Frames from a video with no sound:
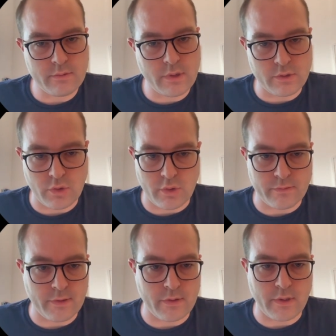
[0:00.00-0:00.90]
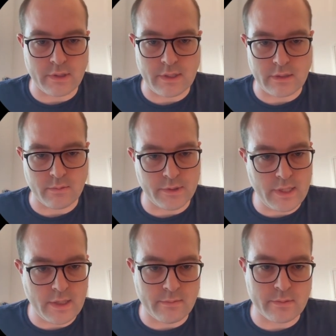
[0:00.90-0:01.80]
controls via their accessible
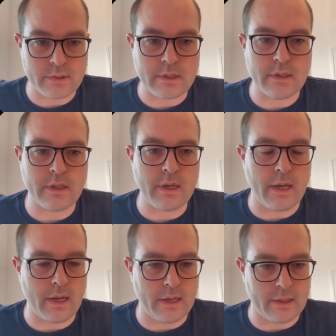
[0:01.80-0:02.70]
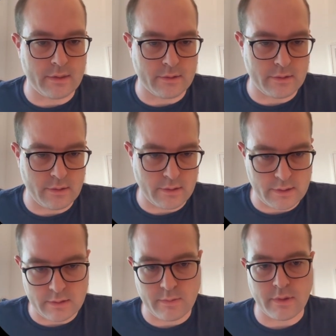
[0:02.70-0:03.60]
names and
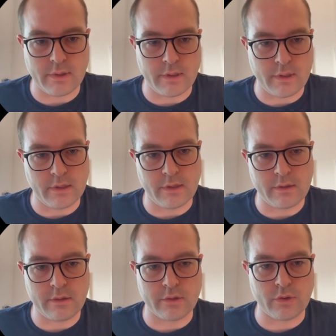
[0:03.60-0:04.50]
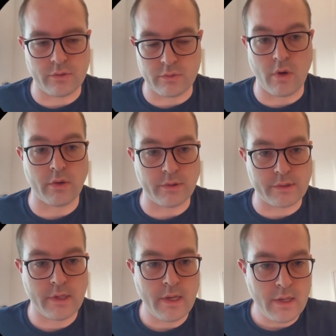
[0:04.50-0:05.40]
accessibility
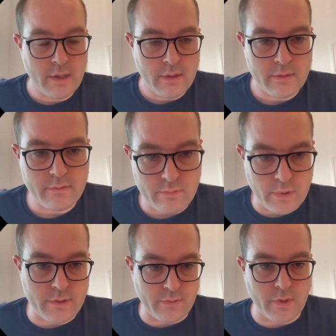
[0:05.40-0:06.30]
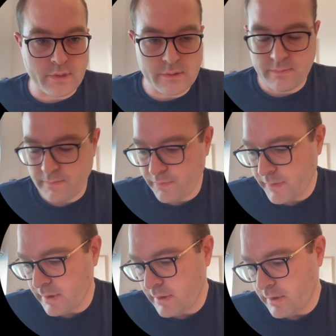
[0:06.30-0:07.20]
roles with your voice.
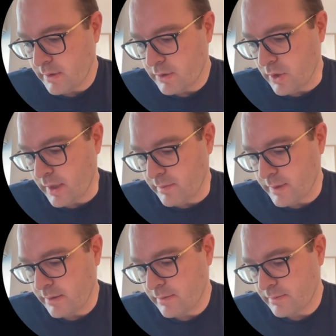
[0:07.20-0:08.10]
Show names.